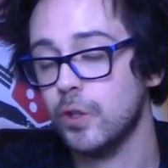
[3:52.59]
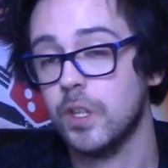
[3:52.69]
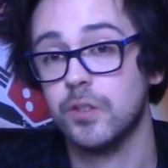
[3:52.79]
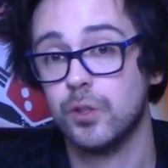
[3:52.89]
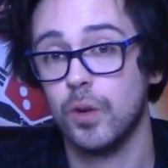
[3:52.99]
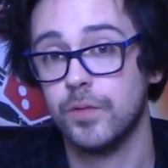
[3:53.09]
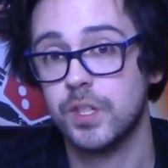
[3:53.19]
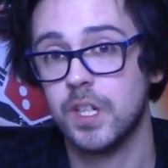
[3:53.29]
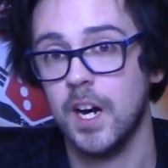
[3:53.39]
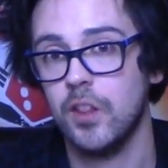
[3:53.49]
you can sort of
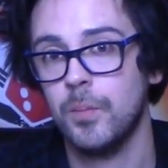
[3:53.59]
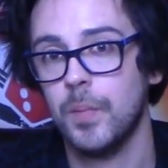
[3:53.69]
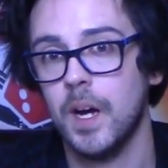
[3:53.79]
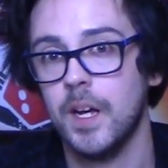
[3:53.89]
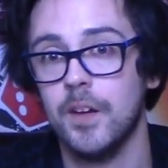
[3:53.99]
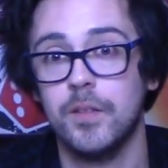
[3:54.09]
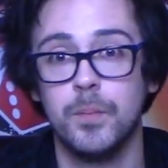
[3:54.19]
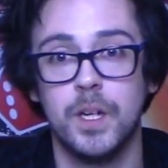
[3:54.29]
scare them by if they